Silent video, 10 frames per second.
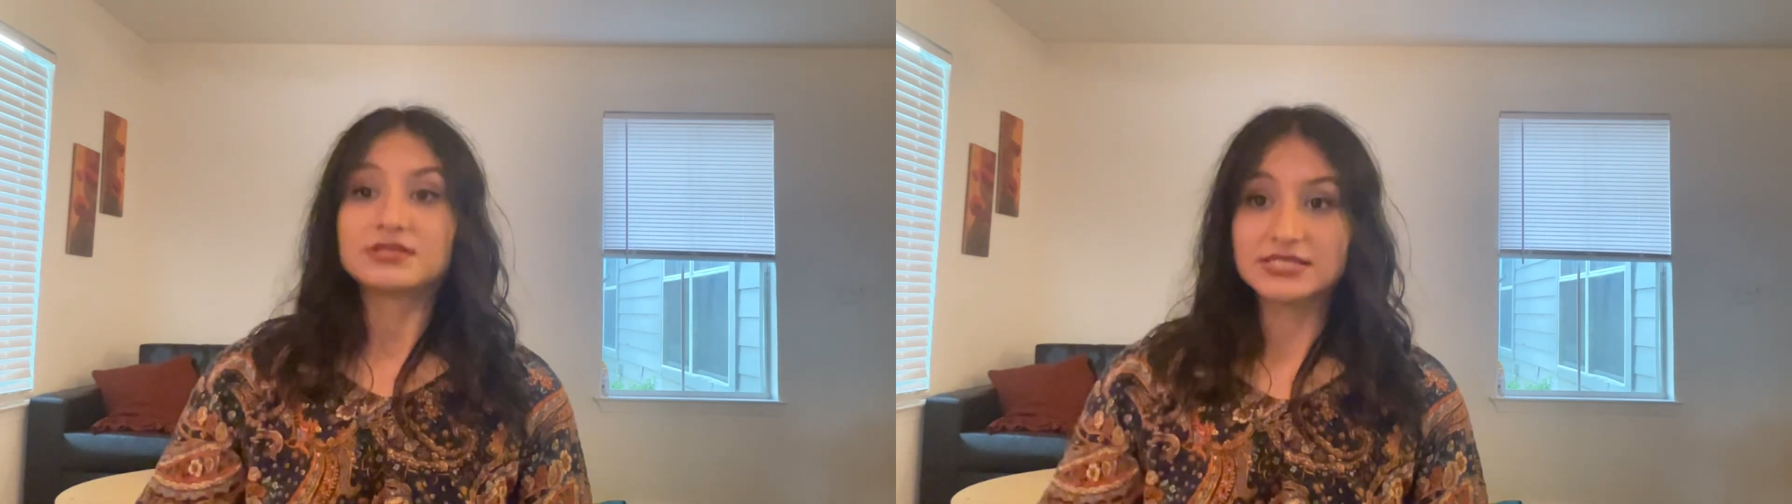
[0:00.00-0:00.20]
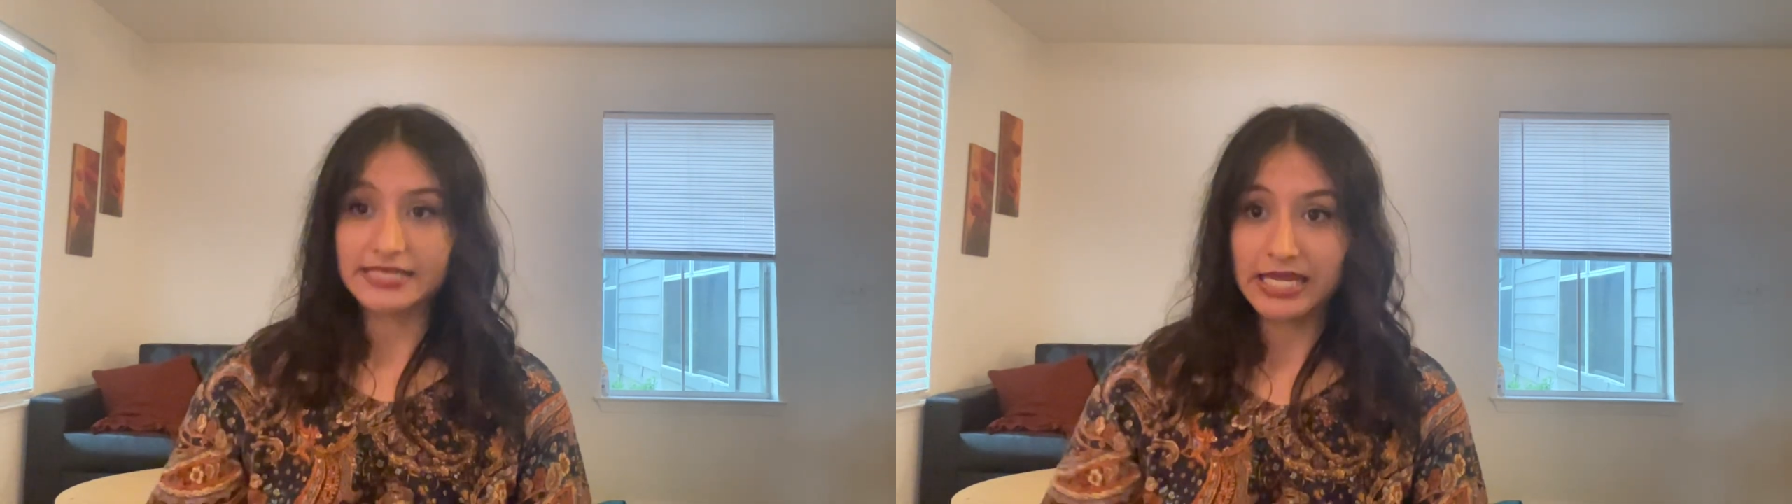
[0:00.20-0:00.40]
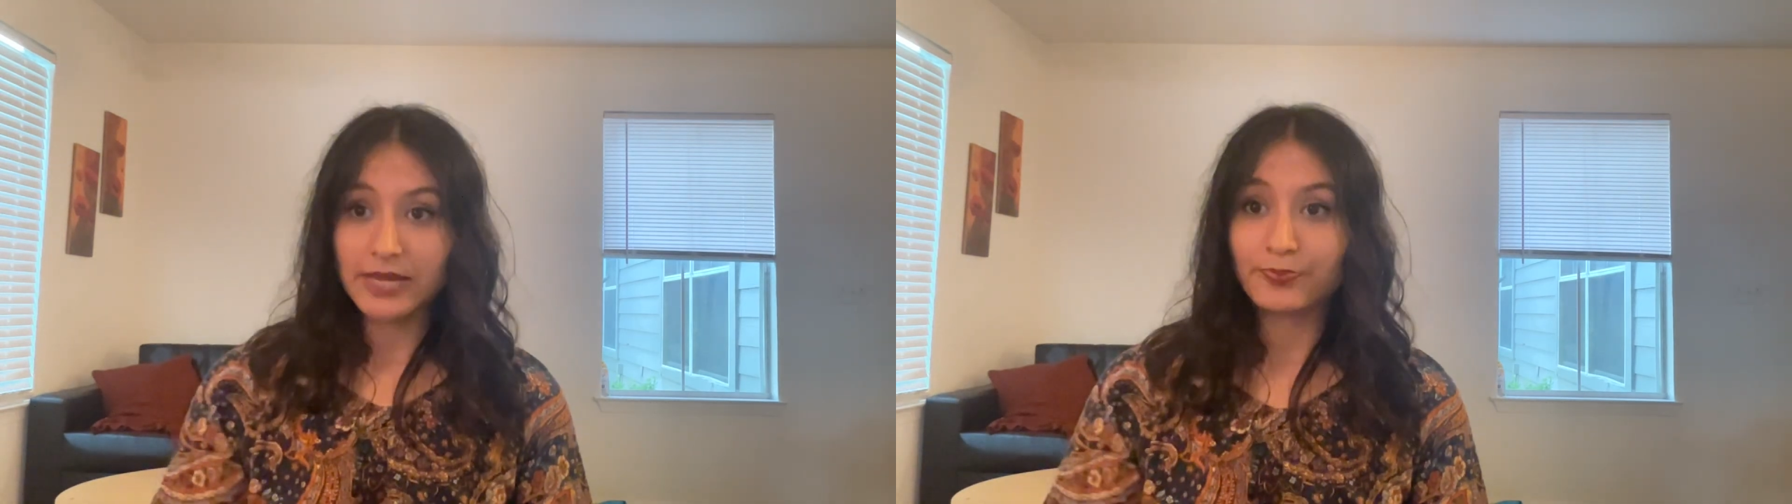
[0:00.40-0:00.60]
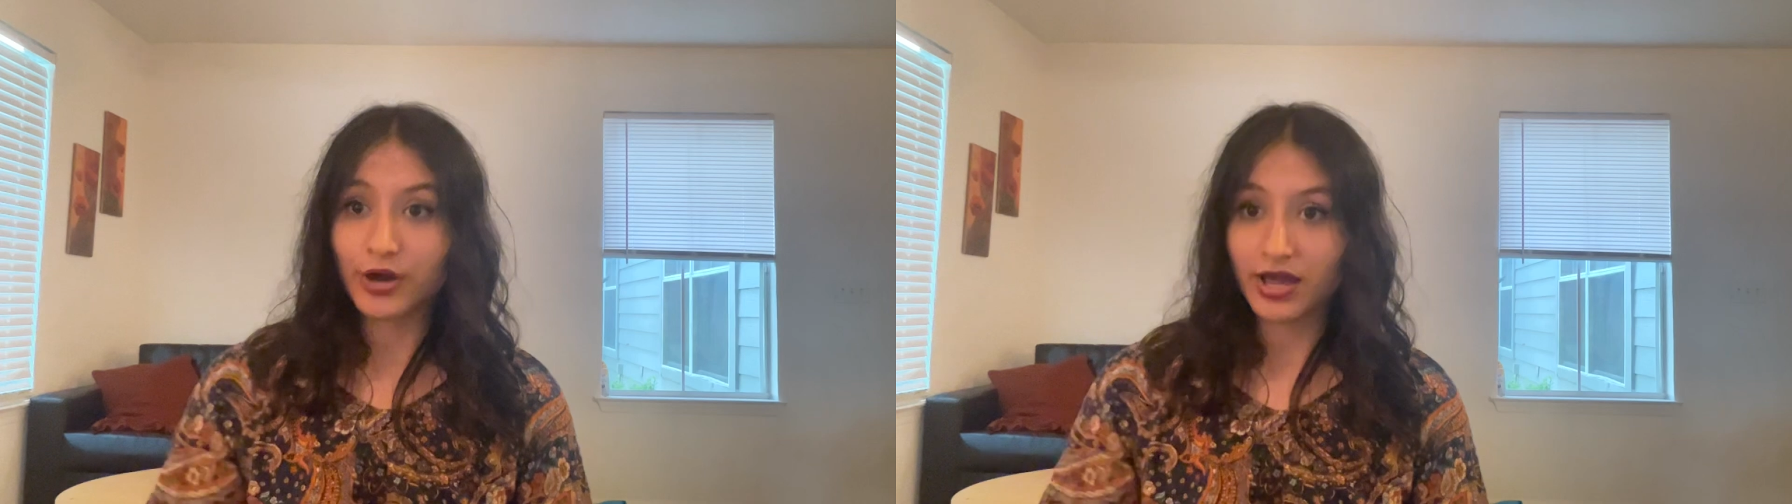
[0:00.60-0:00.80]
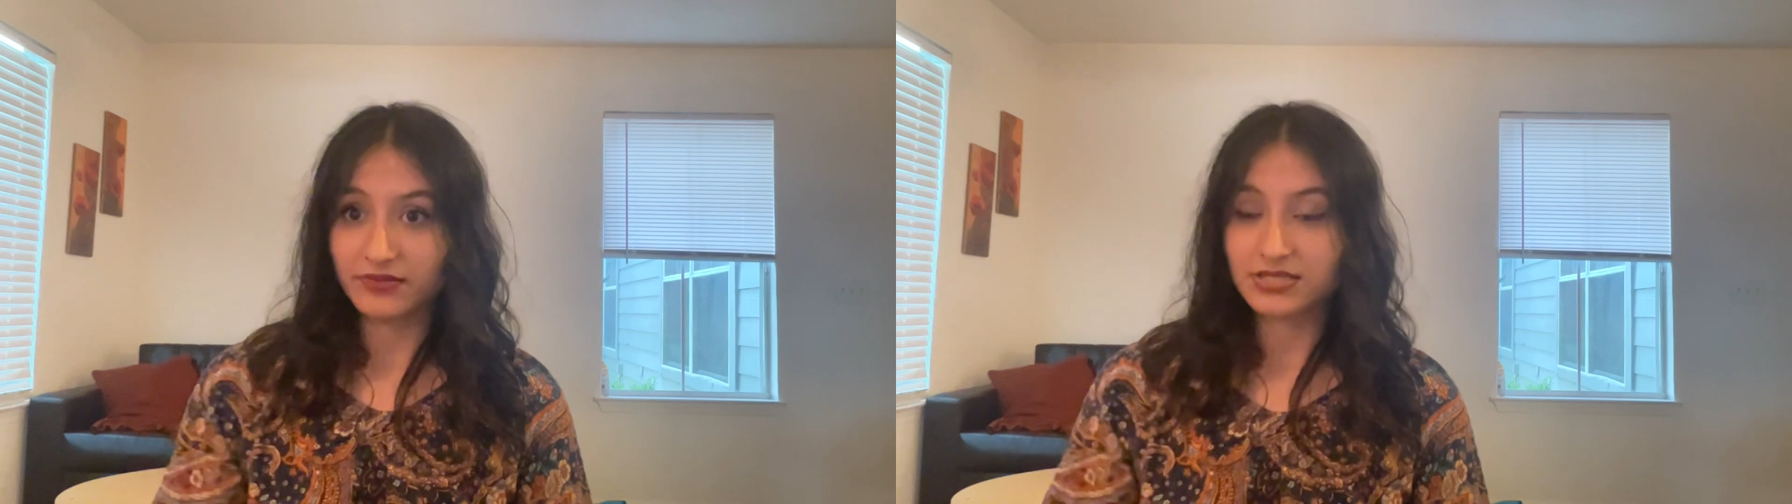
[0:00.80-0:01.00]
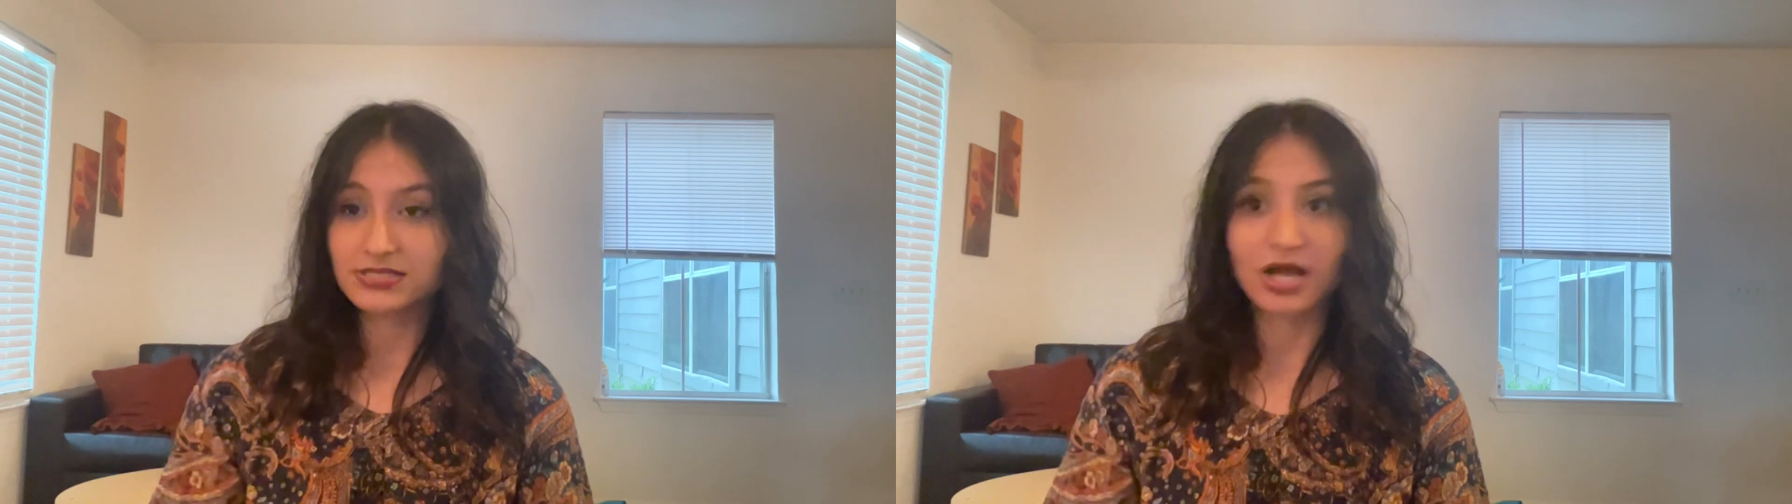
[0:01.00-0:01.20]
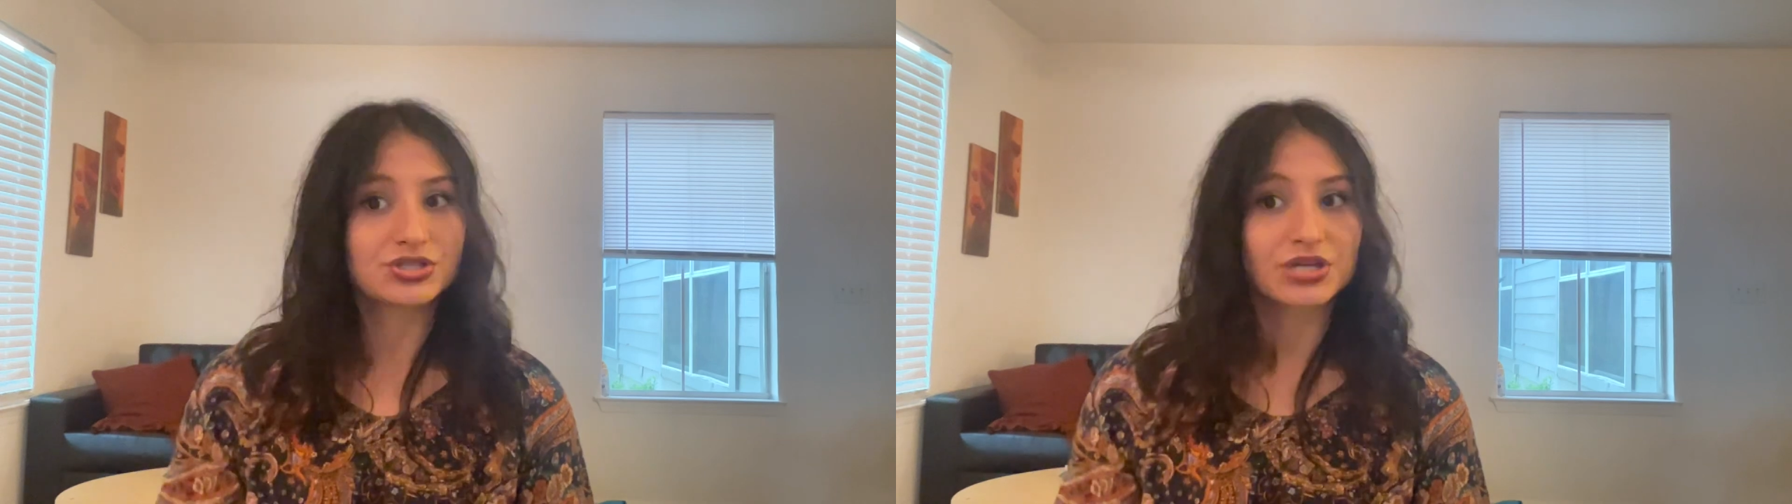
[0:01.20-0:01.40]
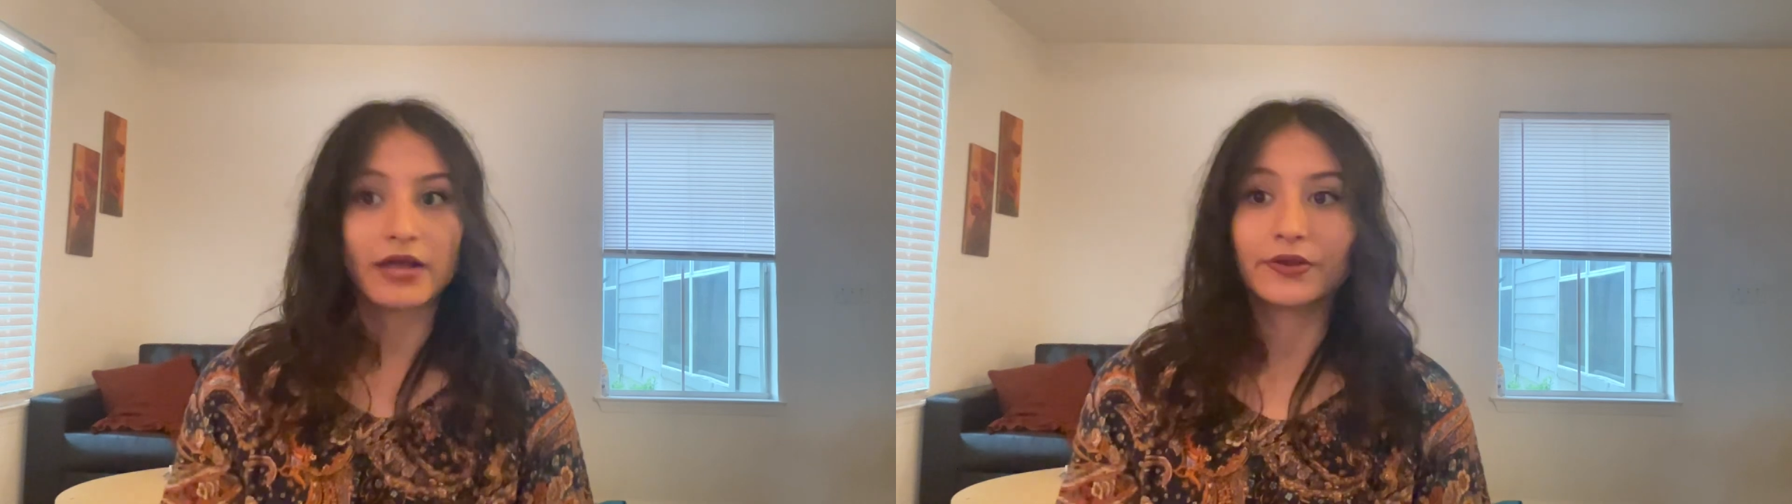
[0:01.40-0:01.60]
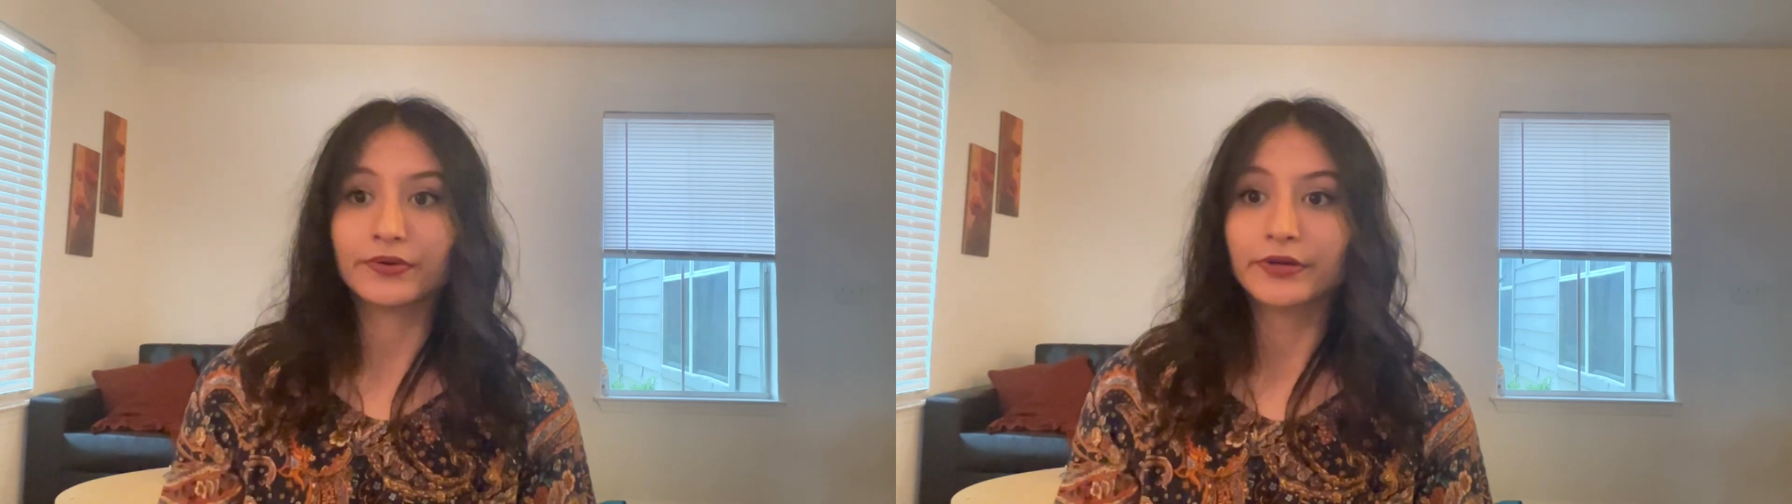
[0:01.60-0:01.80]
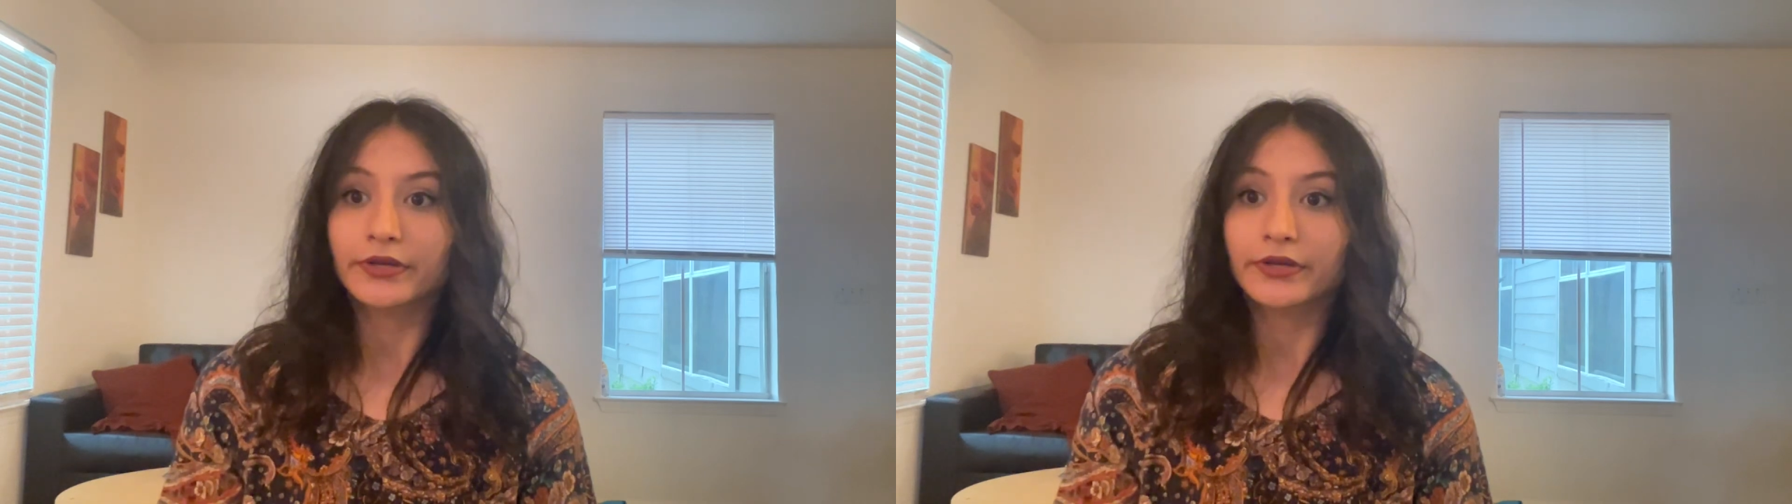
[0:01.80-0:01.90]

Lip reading: deep breaths, not shallow.